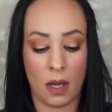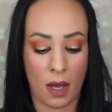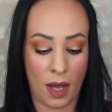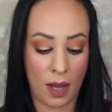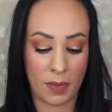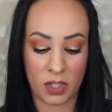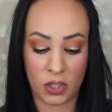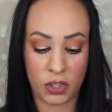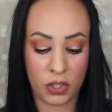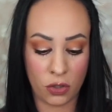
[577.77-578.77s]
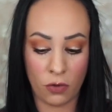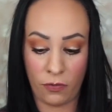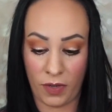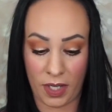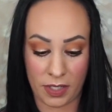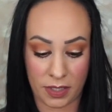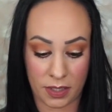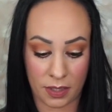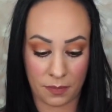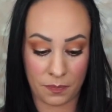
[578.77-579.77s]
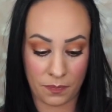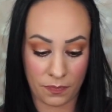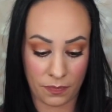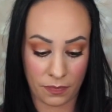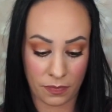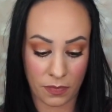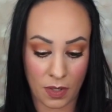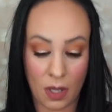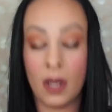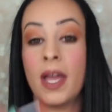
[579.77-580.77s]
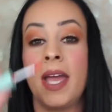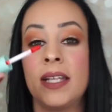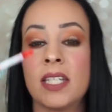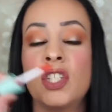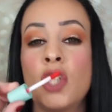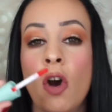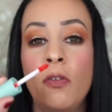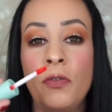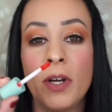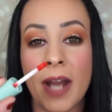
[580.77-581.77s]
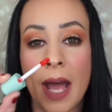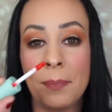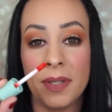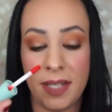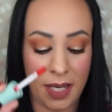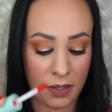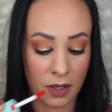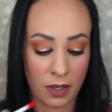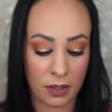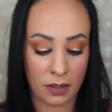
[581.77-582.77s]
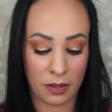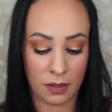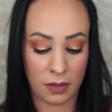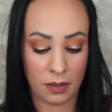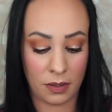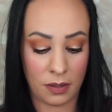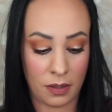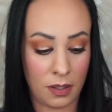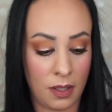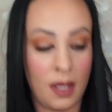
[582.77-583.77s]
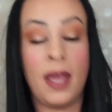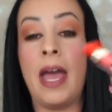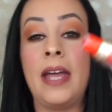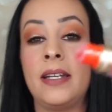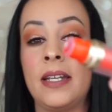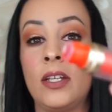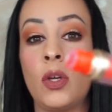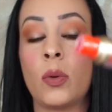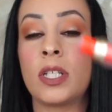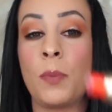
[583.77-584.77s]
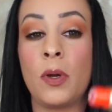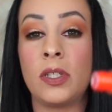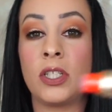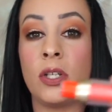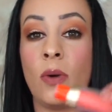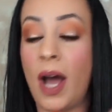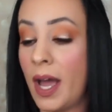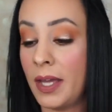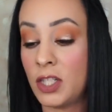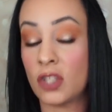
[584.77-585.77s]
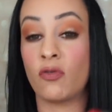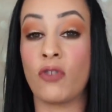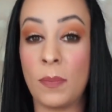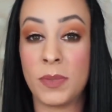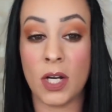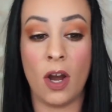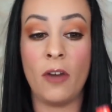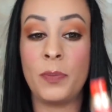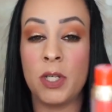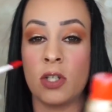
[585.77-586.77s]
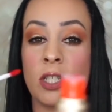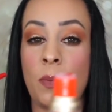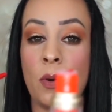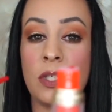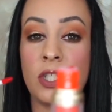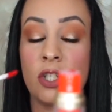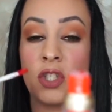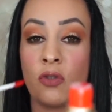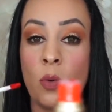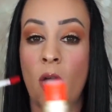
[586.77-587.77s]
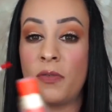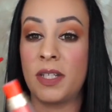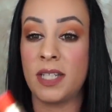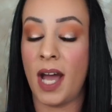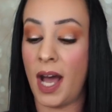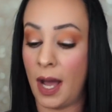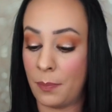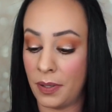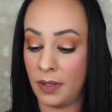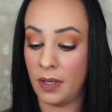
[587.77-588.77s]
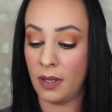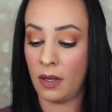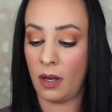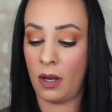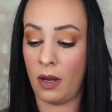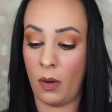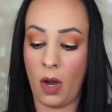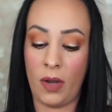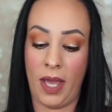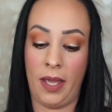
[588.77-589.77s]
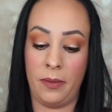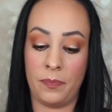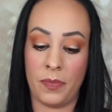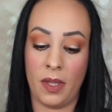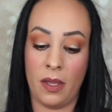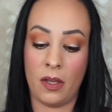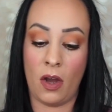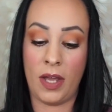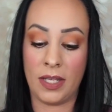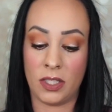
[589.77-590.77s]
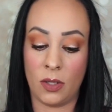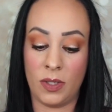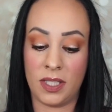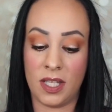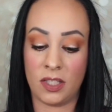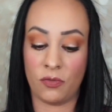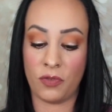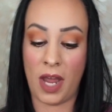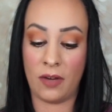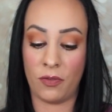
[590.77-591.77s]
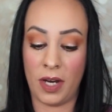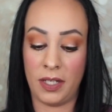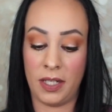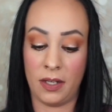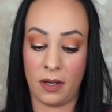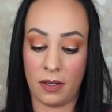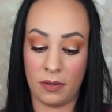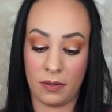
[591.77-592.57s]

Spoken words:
I'm a doofus. It's a doe foot applicator. And you were supposed to, I just ripped it off, but you're supposed to screw off the top. Oh, okay. Okay, so it's this red right here.